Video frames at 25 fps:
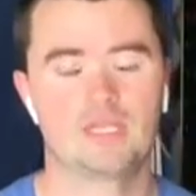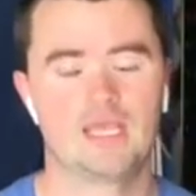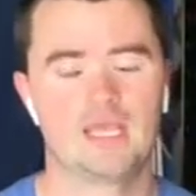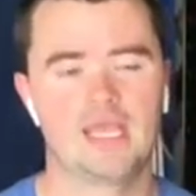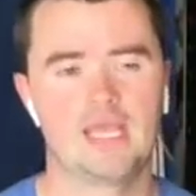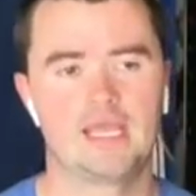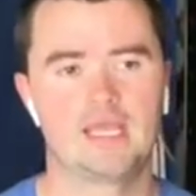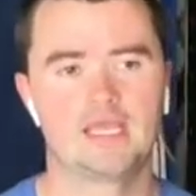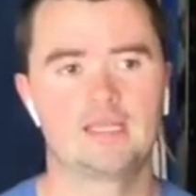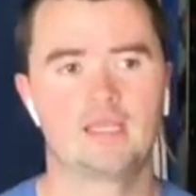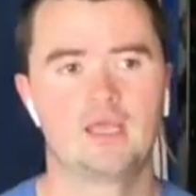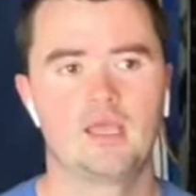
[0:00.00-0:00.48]

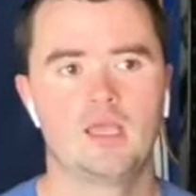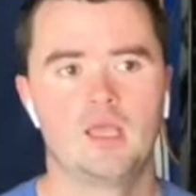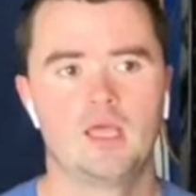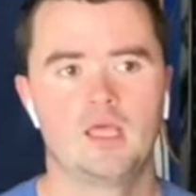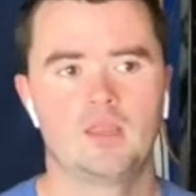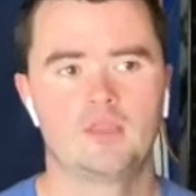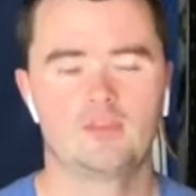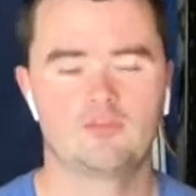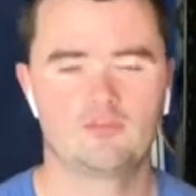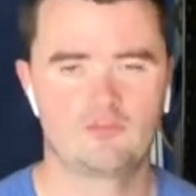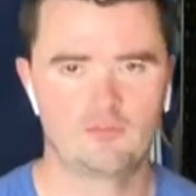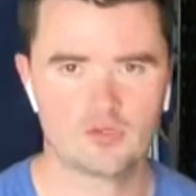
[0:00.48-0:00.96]
And
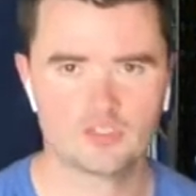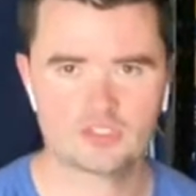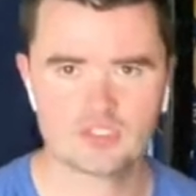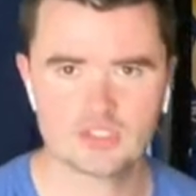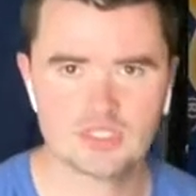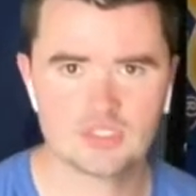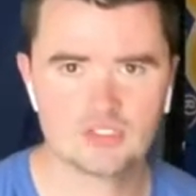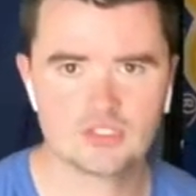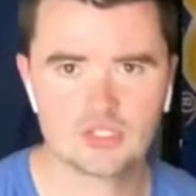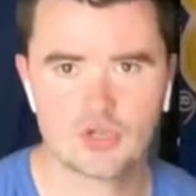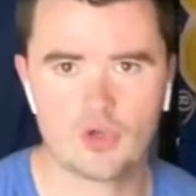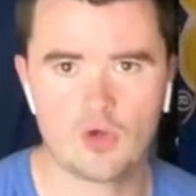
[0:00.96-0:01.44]
the first
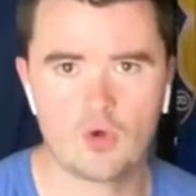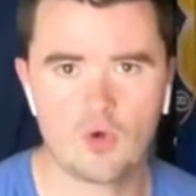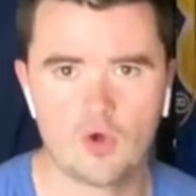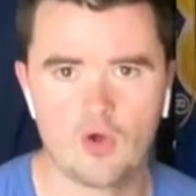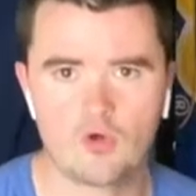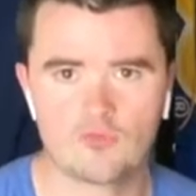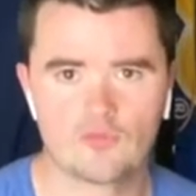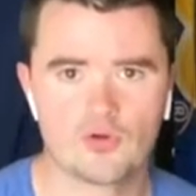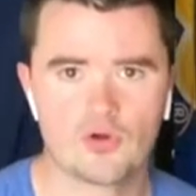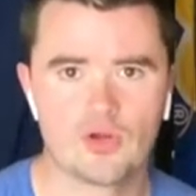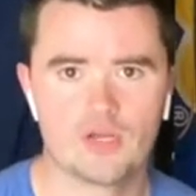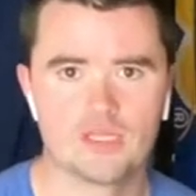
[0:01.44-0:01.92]
thing to go
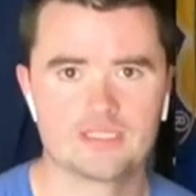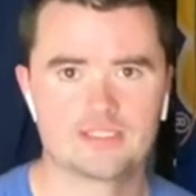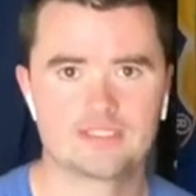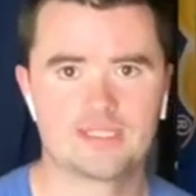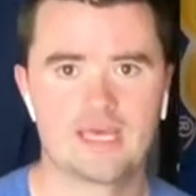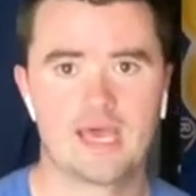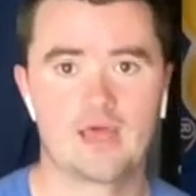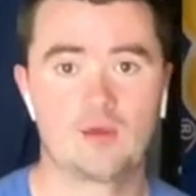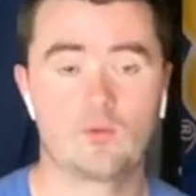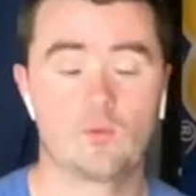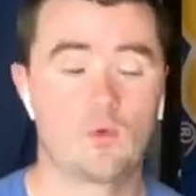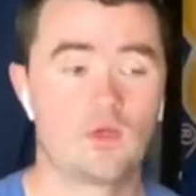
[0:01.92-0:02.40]
over is
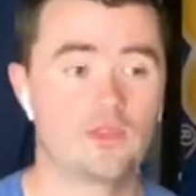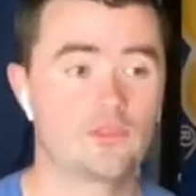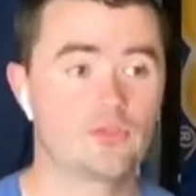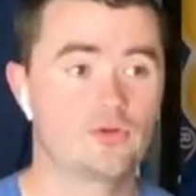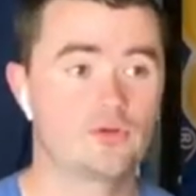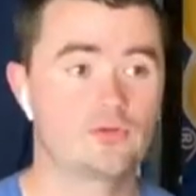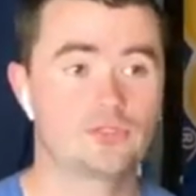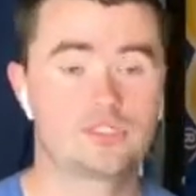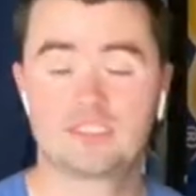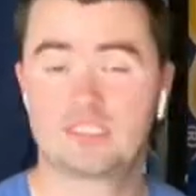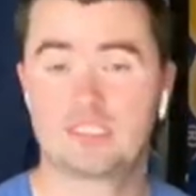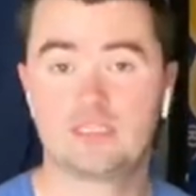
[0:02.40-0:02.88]
that
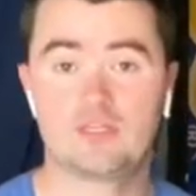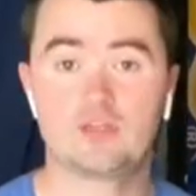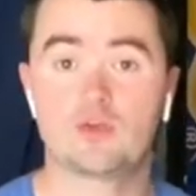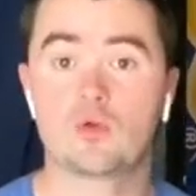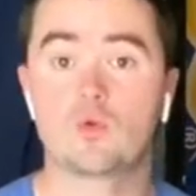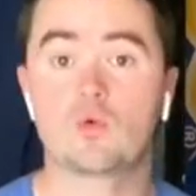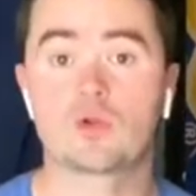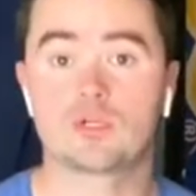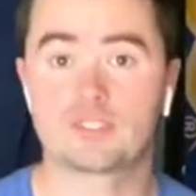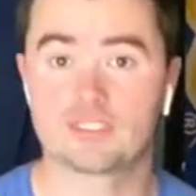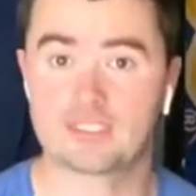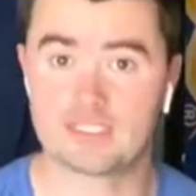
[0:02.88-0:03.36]
whether seated
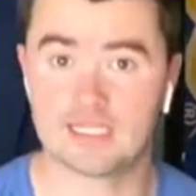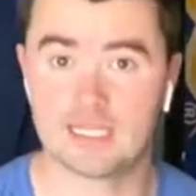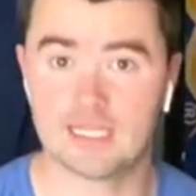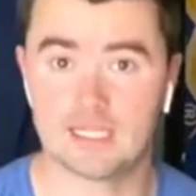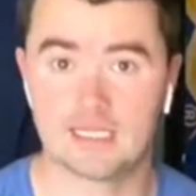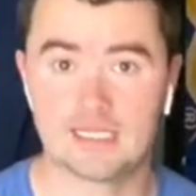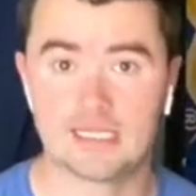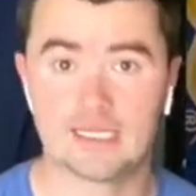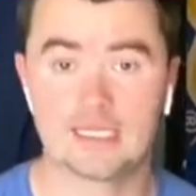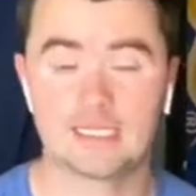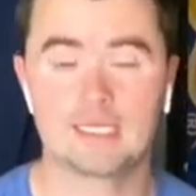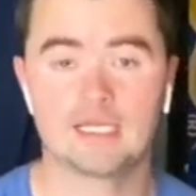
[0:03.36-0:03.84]
or
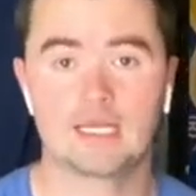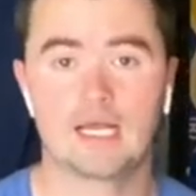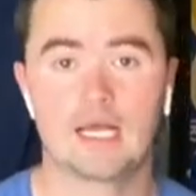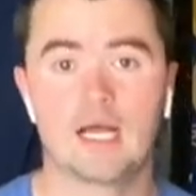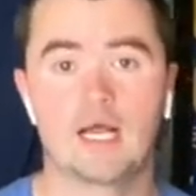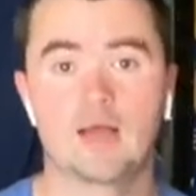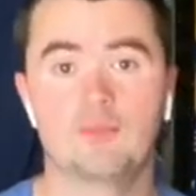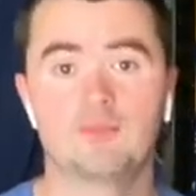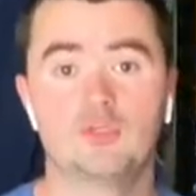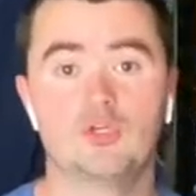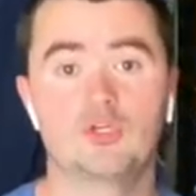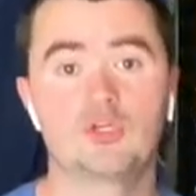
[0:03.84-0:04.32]
standing,
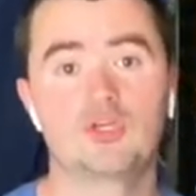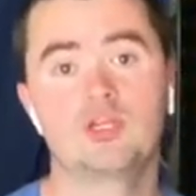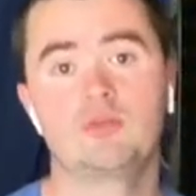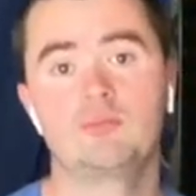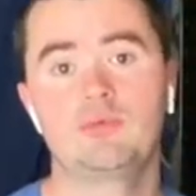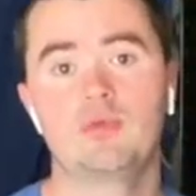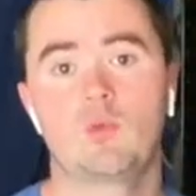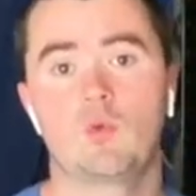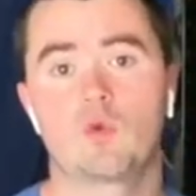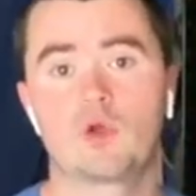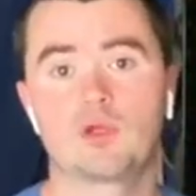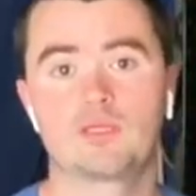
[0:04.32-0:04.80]
you're going to
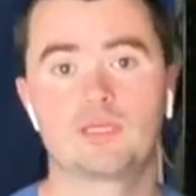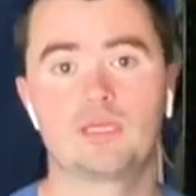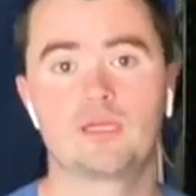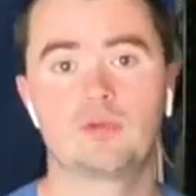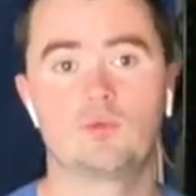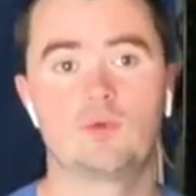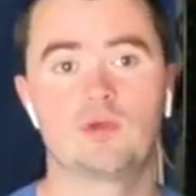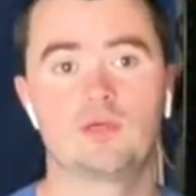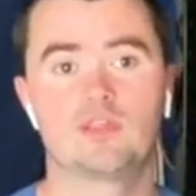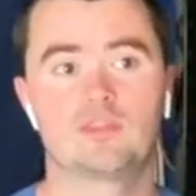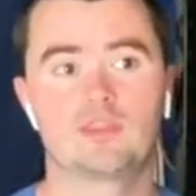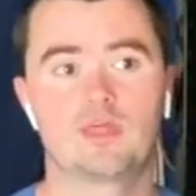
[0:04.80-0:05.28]
be working
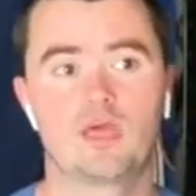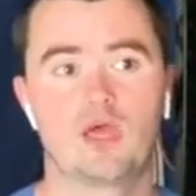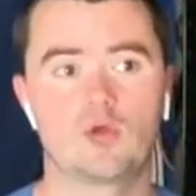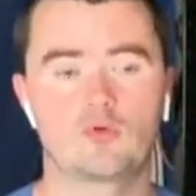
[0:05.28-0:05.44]
with a